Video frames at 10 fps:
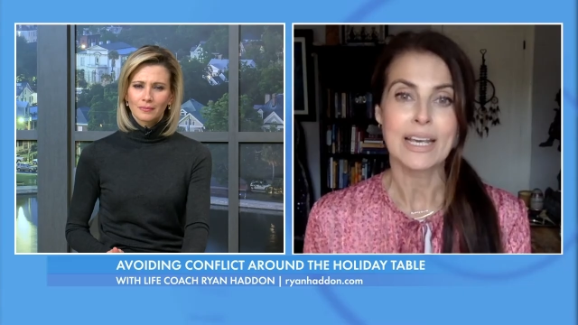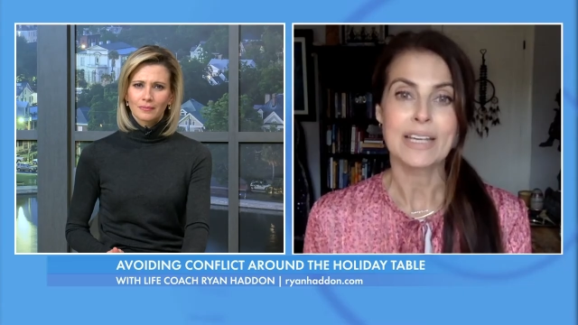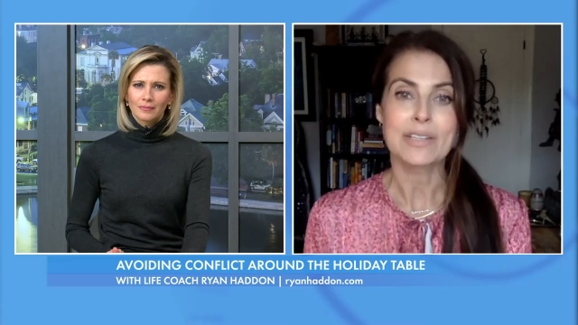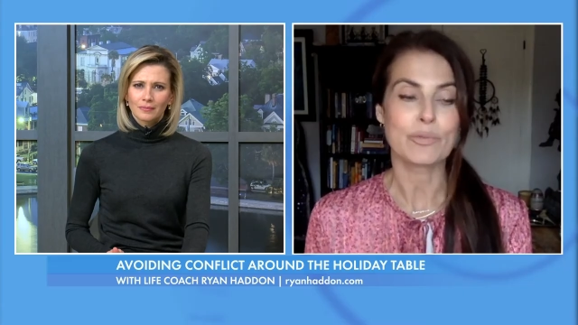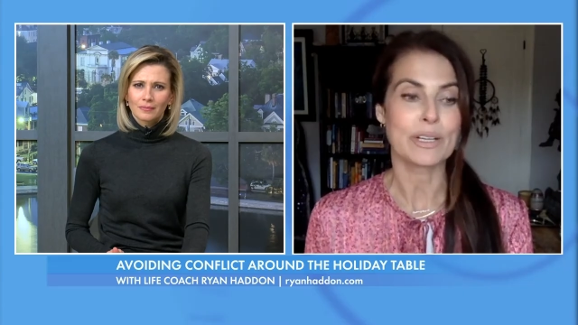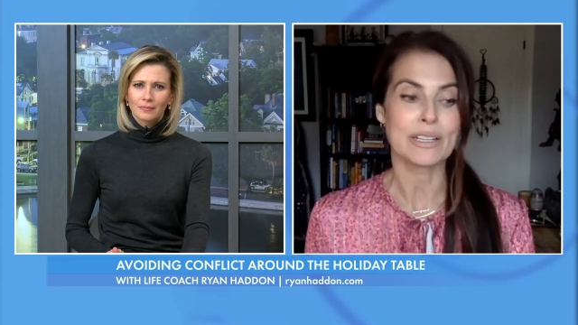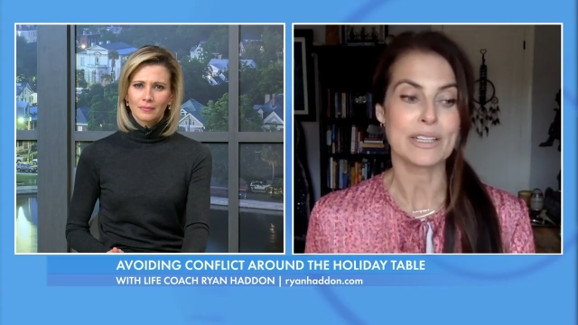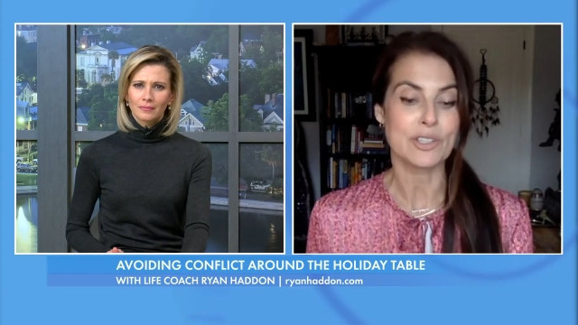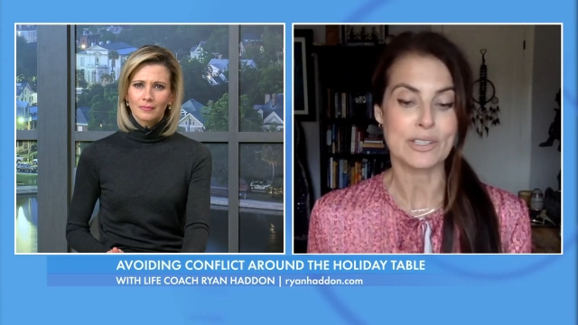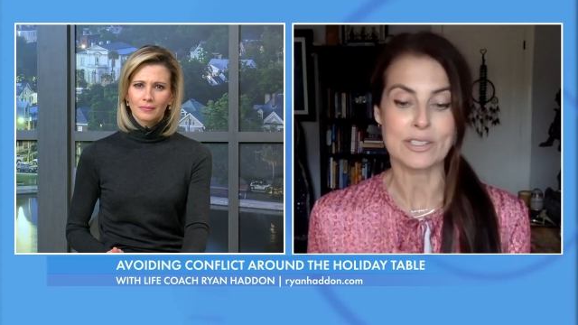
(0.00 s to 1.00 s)
Speaker 1: is really
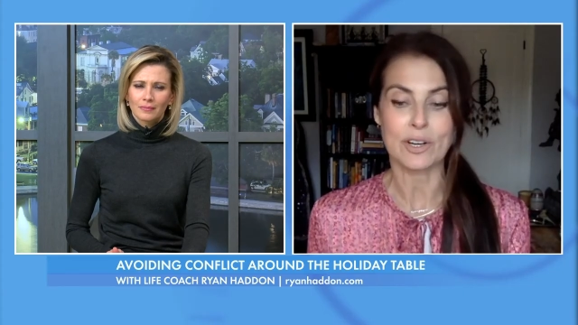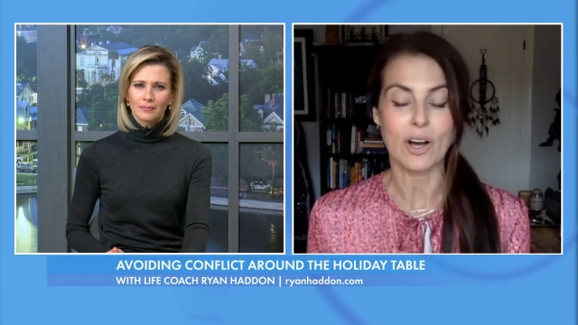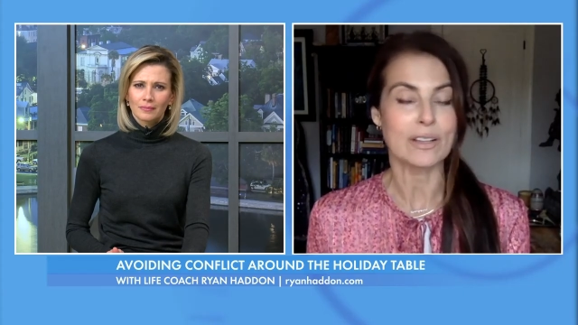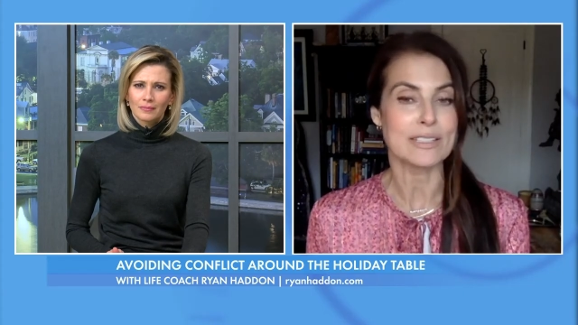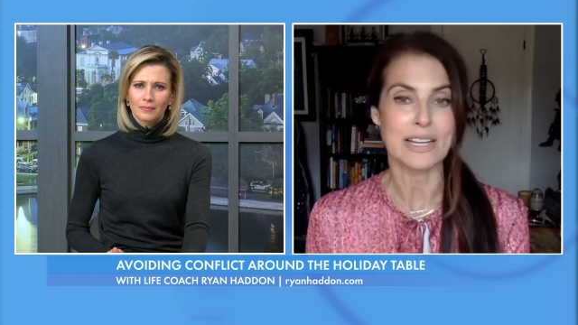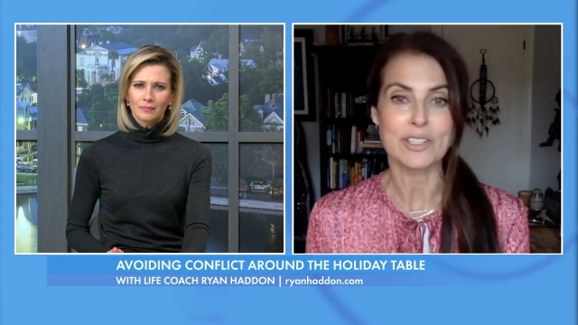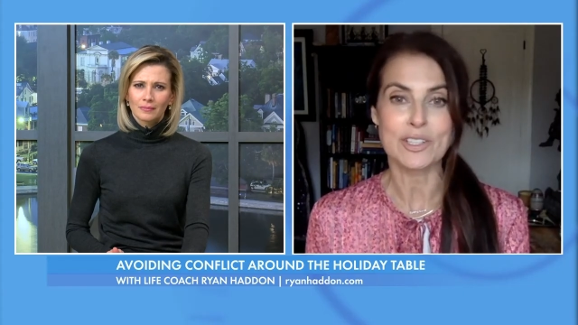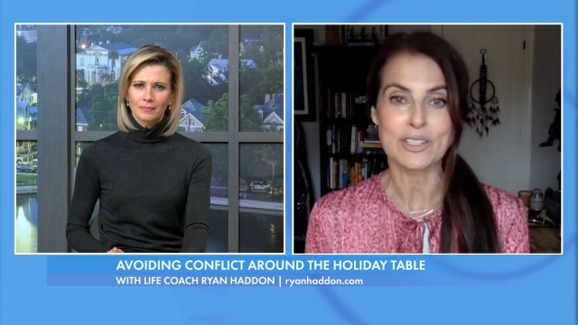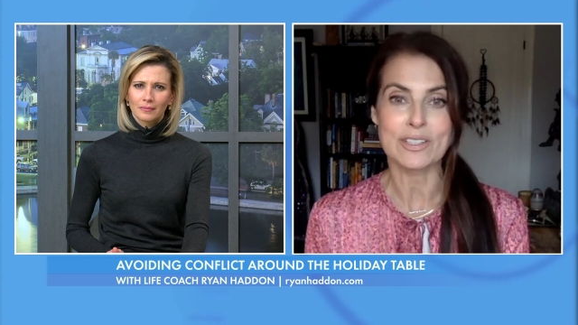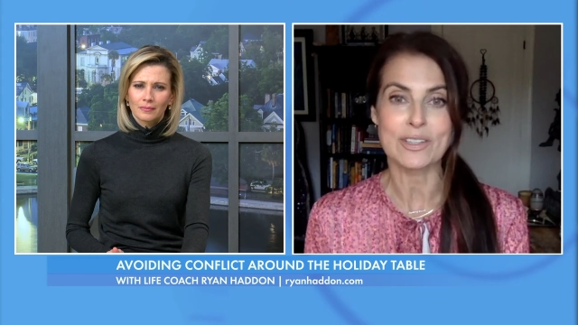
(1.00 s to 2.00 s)
just to call
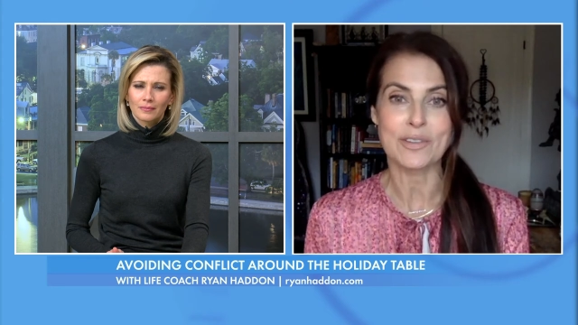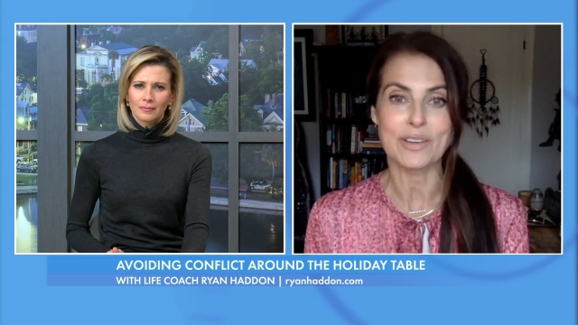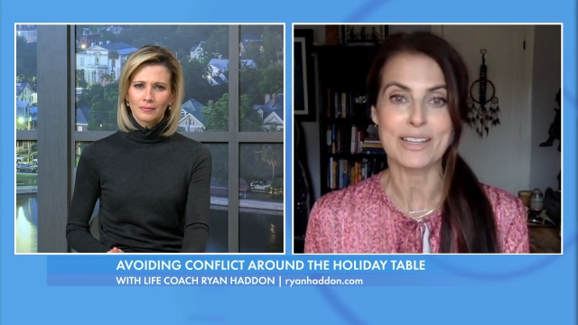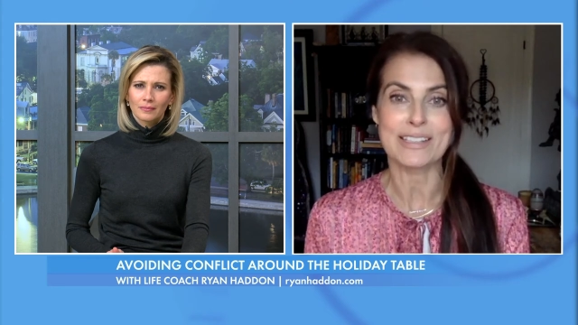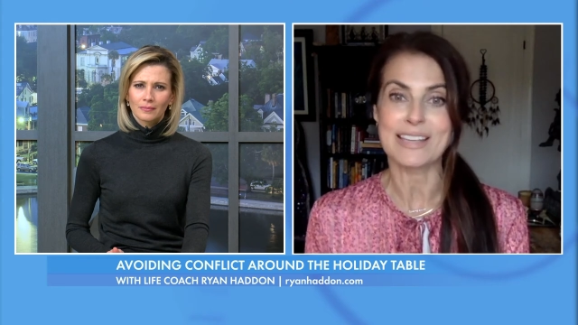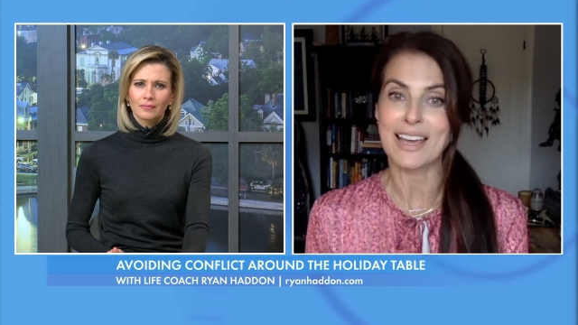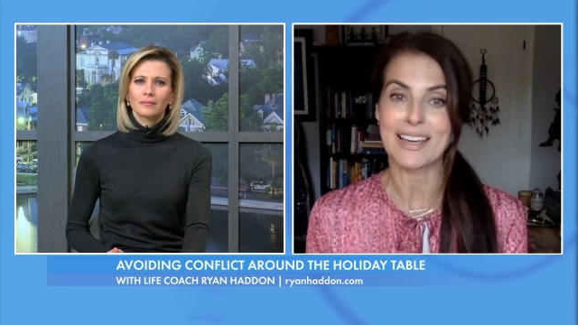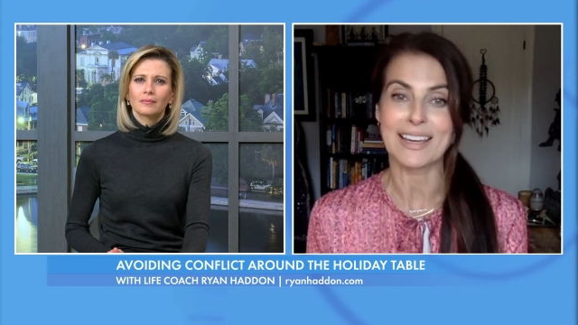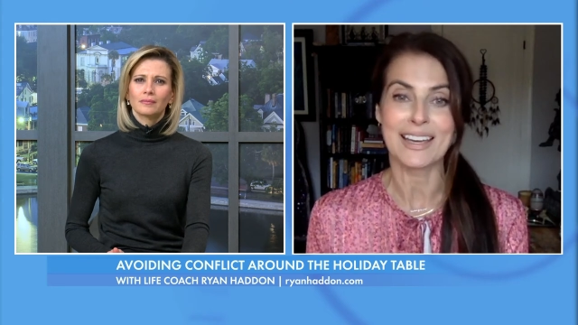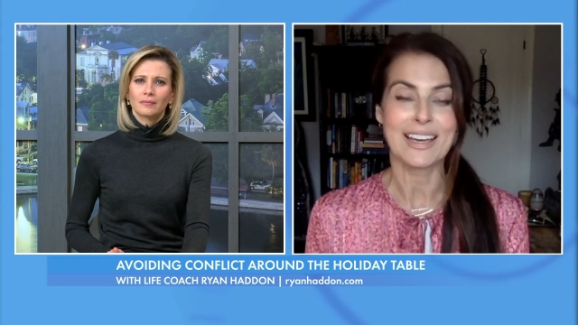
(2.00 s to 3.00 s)
attention to it.
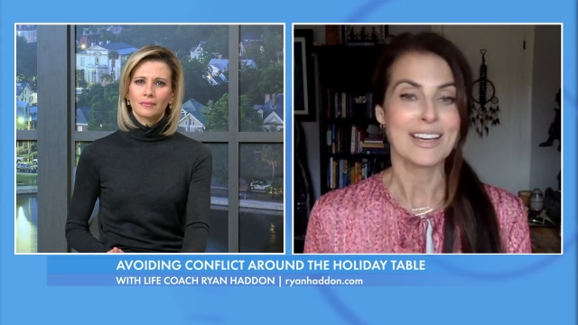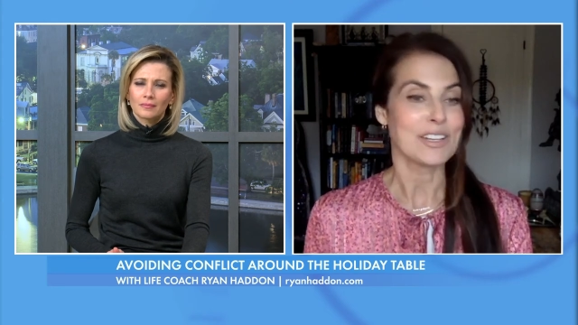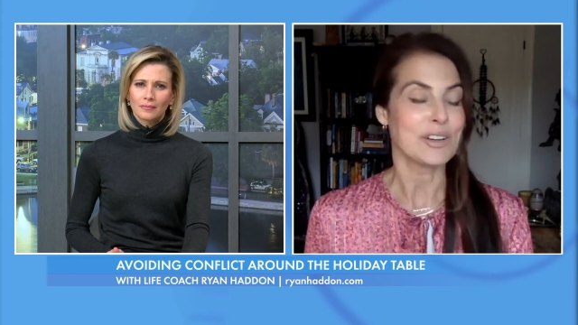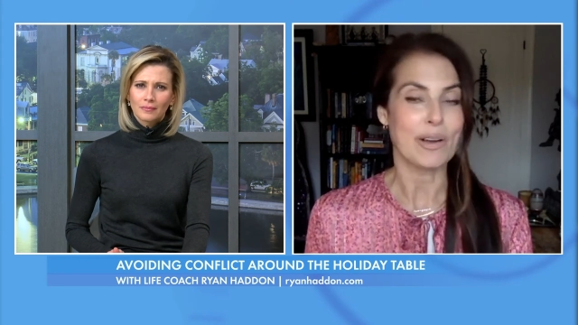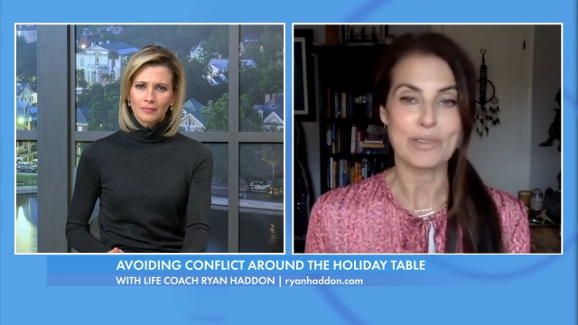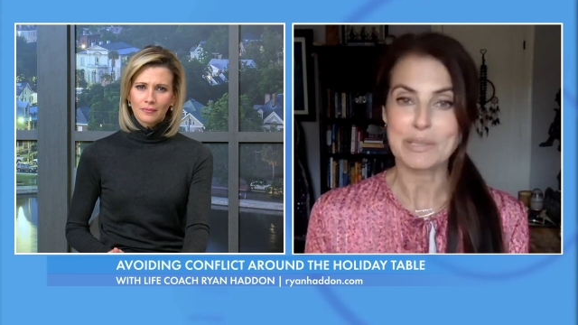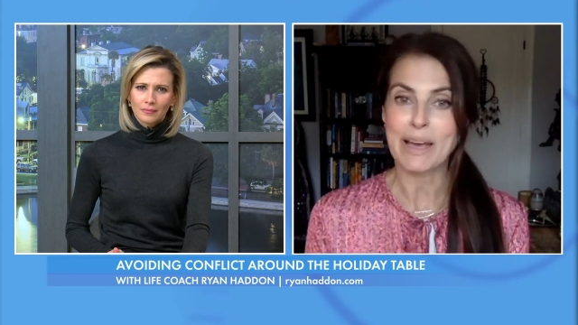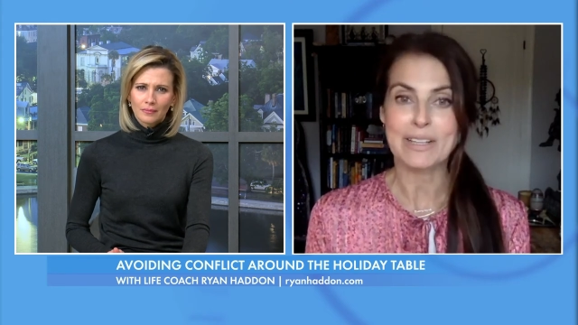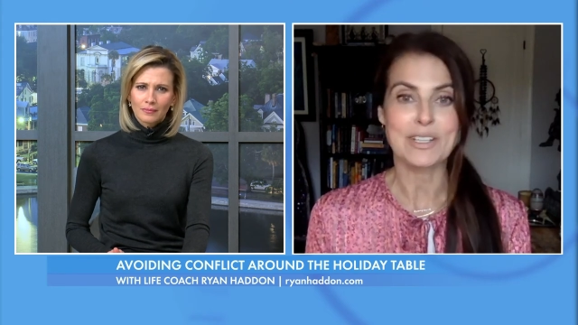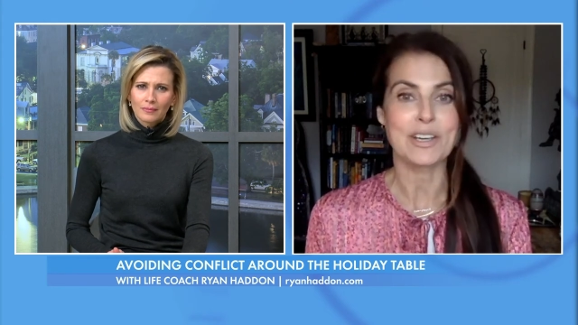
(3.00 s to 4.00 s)
Say, "You know, I
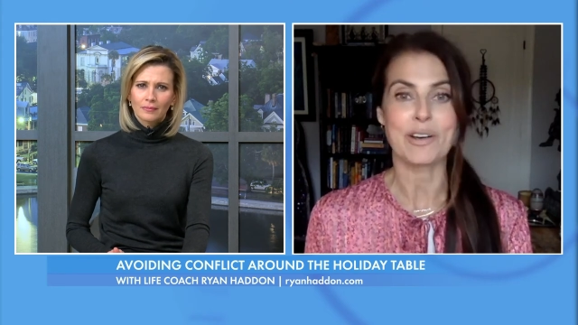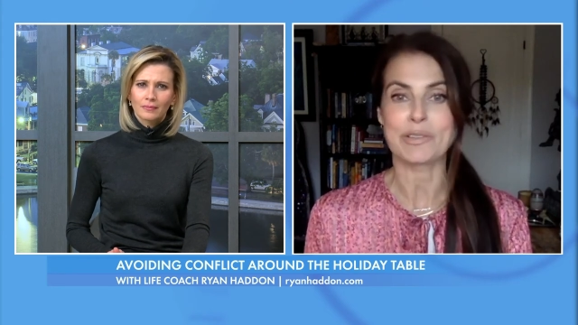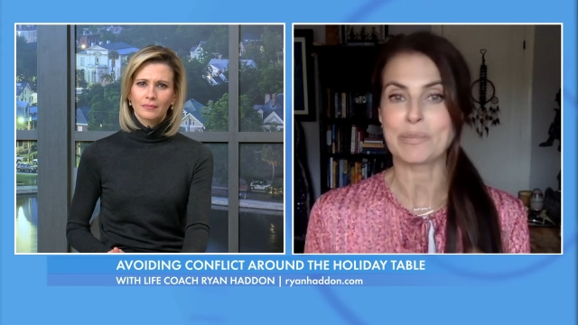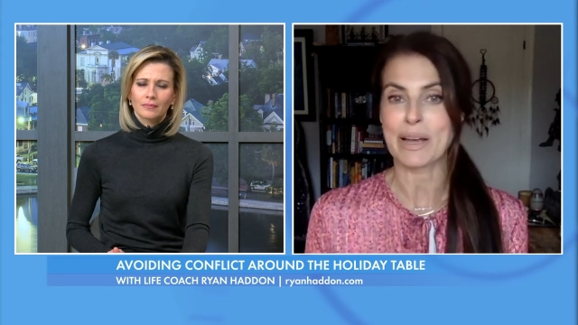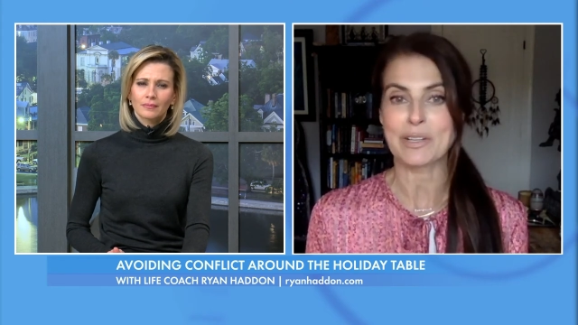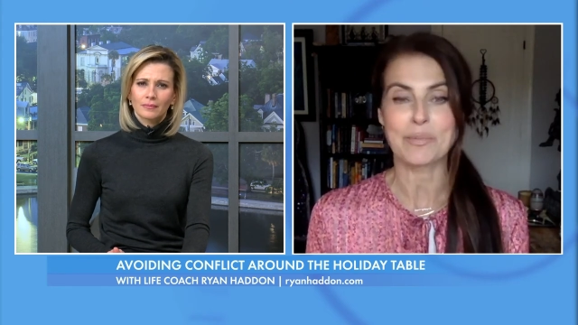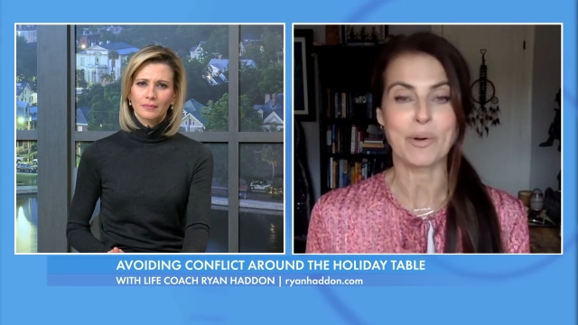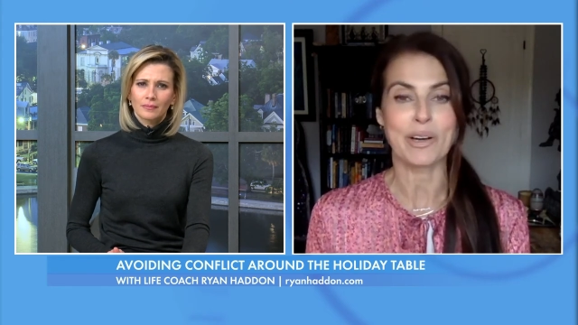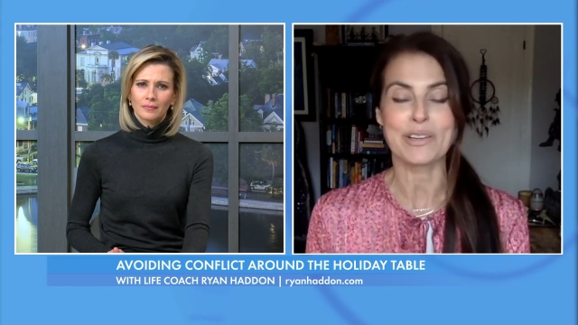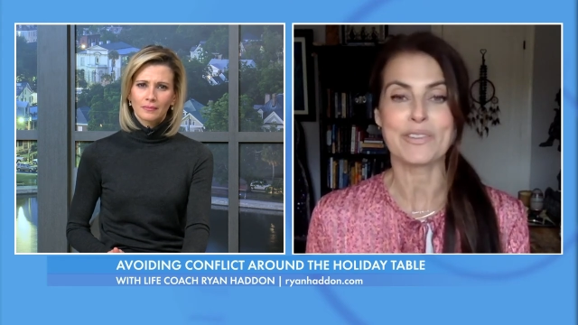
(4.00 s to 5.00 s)
respect you. I respect your
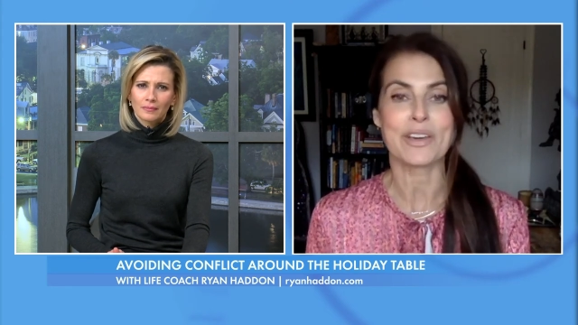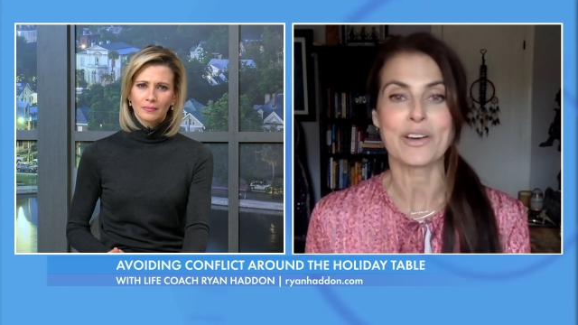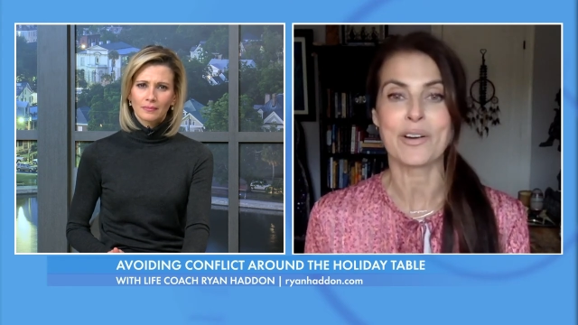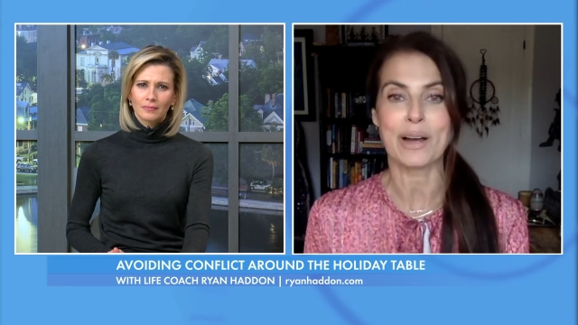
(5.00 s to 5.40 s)
point of view.